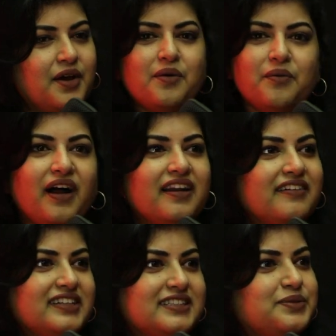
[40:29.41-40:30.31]

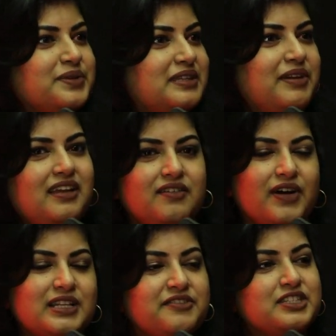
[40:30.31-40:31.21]
Whatever suits me,
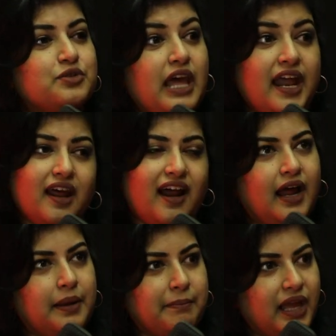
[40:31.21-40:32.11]
whatever suits and I,
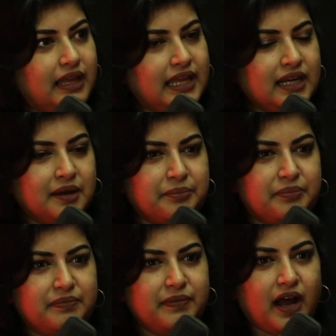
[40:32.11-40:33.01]
I'm in a
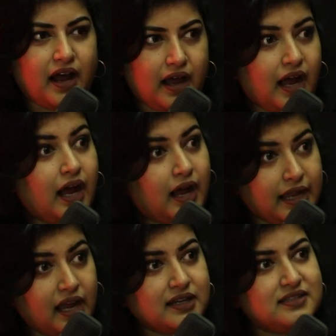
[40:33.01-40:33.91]
I
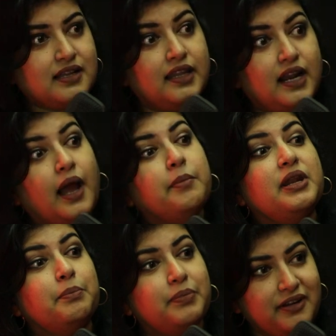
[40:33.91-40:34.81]
understand that I'm in
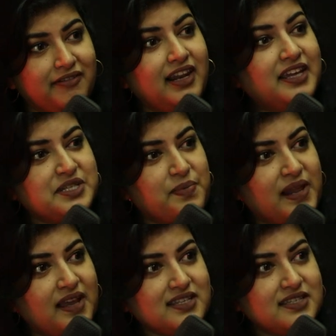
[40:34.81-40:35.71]
a privileged
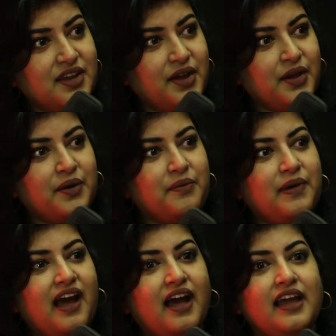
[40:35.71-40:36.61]
place
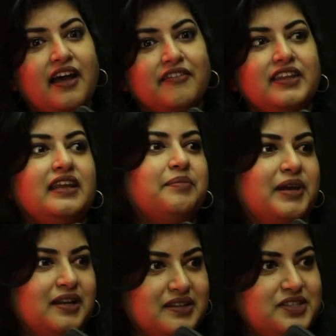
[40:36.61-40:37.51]
where I have the
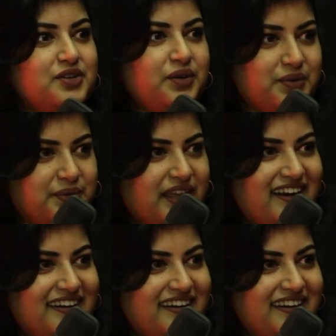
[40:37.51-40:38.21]
independence to do that.